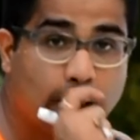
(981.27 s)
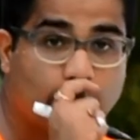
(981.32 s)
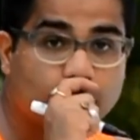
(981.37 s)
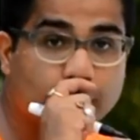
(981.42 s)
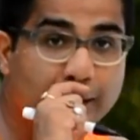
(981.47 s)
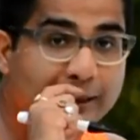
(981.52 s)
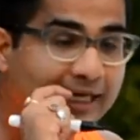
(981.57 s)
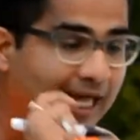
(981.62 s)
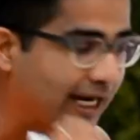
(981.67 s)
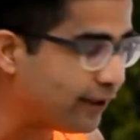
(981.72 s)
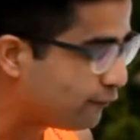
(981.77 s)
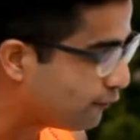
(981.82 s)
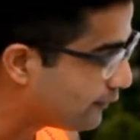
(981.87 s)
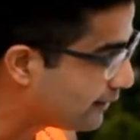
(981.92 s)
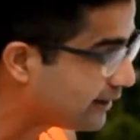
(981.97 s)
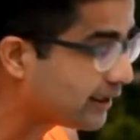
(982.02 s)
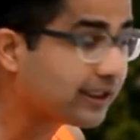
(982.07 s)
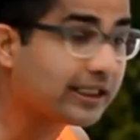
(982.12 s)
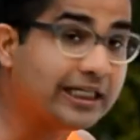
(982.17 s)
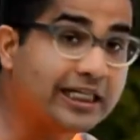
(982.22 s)

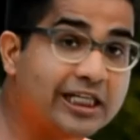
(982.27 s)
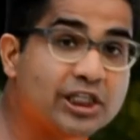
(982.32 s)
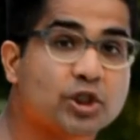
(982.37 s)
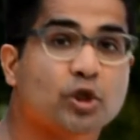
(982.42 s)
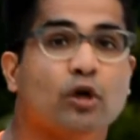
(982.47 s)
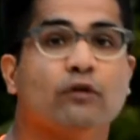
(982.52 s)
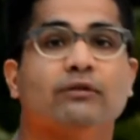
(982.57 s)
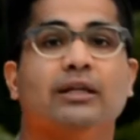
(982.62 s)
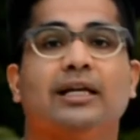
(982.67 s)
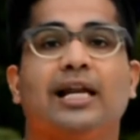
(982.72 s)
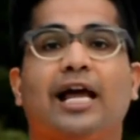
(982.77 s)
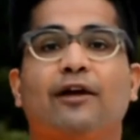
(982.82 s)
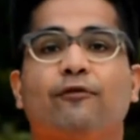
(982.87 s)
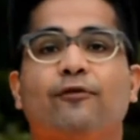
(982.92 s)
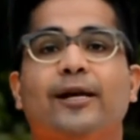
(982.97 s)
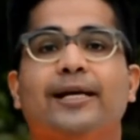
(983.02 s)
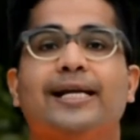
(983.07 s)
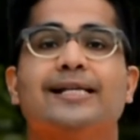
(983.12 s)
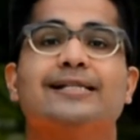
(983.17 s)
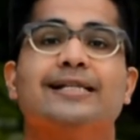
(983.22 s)
the condition of the
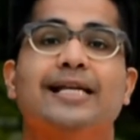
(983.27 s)
lifeline has